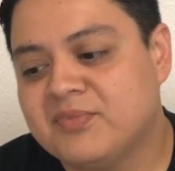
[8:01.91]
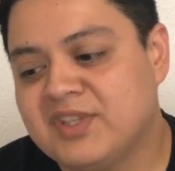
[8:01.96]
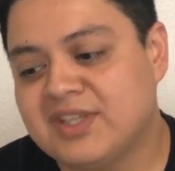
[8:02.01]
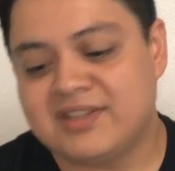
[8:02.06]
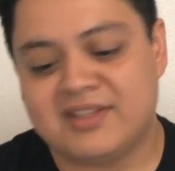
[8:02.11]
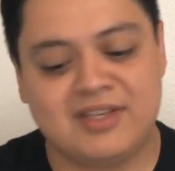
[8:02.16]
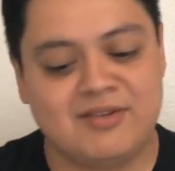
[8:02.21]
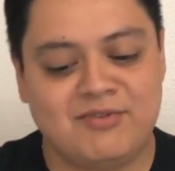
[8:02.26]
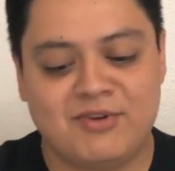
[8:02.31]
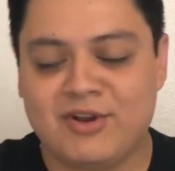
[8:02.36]

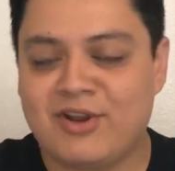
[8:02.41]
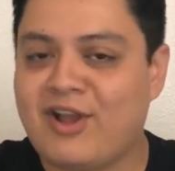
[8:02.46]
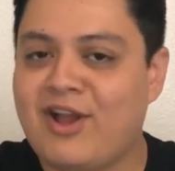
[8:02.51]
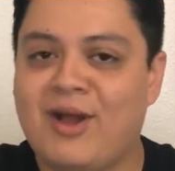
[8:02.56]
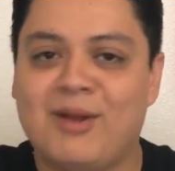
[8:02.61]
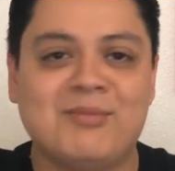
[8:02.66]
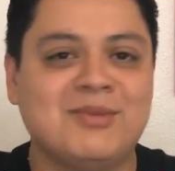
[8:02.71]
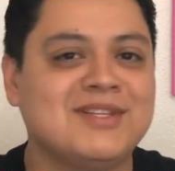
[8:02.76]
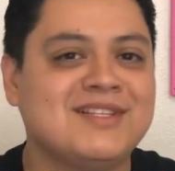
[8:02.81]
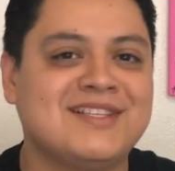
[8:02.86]
Leave your
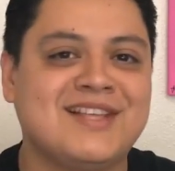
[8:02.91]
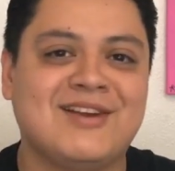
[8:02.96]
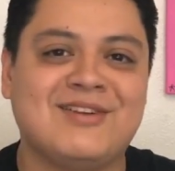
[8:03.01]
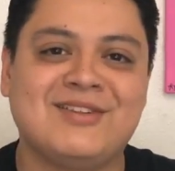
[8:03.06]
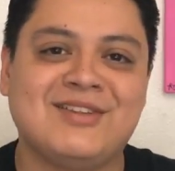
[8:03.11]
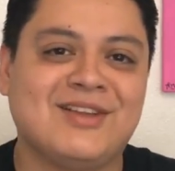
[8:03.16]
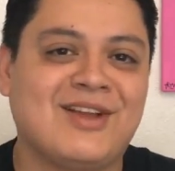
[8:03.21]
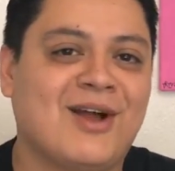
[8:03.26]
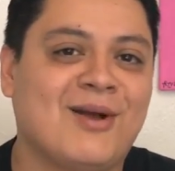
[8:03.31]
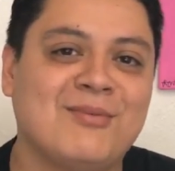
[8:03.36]
comments down
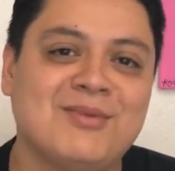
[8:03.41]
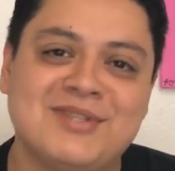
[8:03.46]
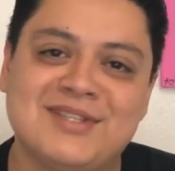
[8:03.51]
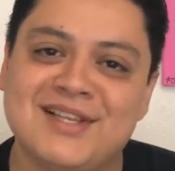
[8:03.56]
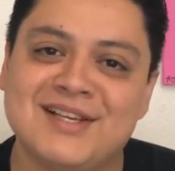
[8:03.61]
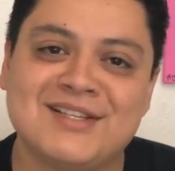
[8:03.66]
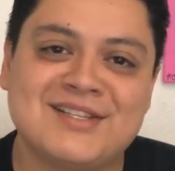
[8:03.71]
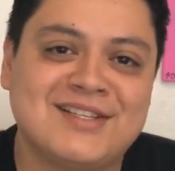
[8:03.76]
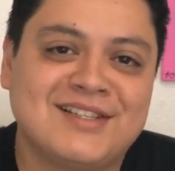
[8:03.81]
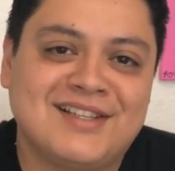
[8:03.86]
in the comment
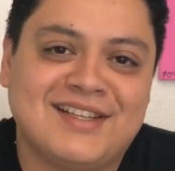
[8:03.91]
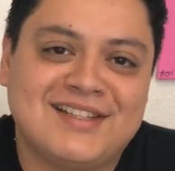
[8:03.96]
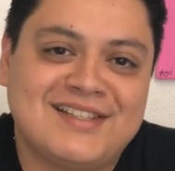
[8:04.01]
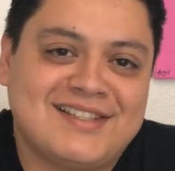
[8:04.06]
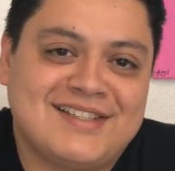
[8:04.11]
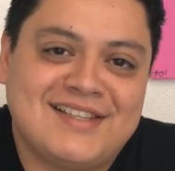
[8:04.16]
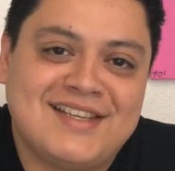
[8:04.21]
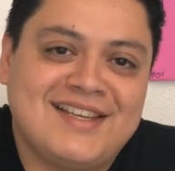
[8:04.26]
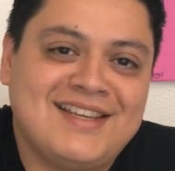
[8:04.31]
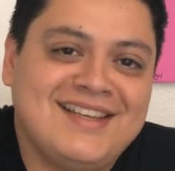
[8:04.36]
section.
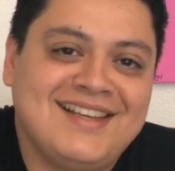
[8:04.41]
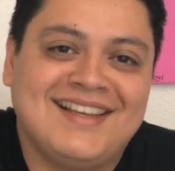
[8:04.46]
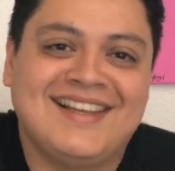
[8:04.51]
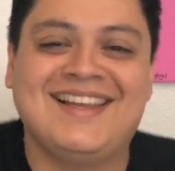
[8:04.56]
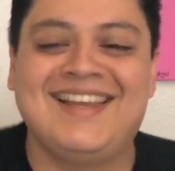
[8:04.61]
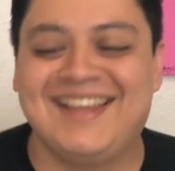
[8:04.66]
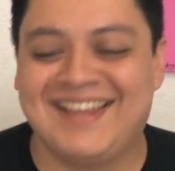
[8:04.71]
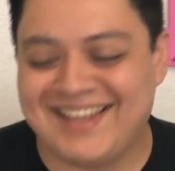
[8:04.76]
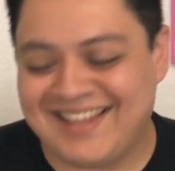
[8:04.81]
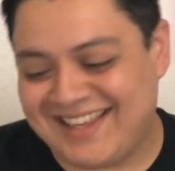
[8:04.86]
Let's see.
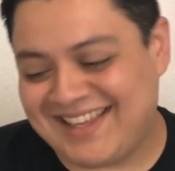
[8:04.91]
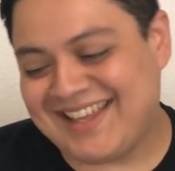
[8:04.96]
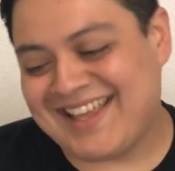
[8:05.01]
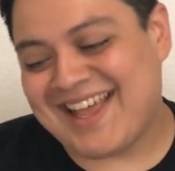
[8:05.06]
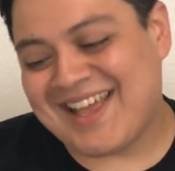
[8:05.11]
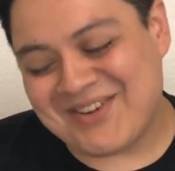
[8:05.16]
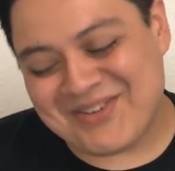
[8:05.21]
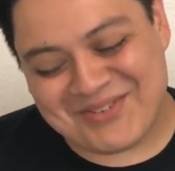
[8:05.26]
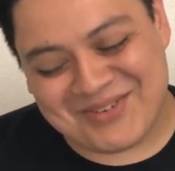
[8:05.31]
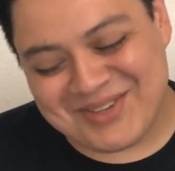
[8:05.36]

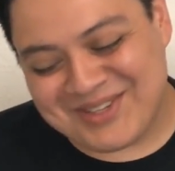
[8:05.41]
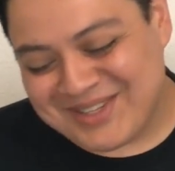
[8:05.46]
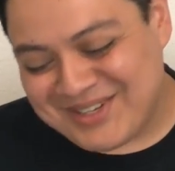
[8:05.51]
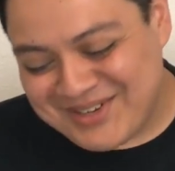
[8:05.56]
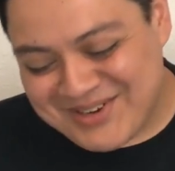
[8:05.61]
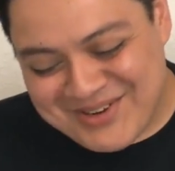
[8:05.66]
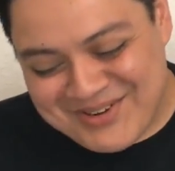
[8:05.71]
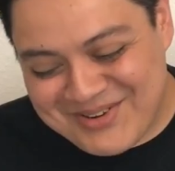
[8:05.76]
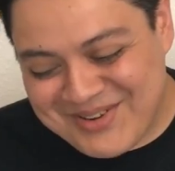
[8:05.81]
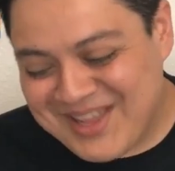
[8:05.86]
I don't really
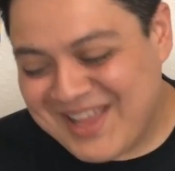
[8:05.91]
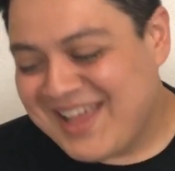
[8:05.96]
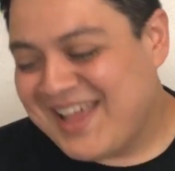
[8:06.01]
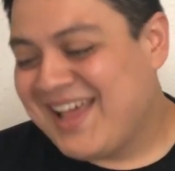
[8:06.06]
know.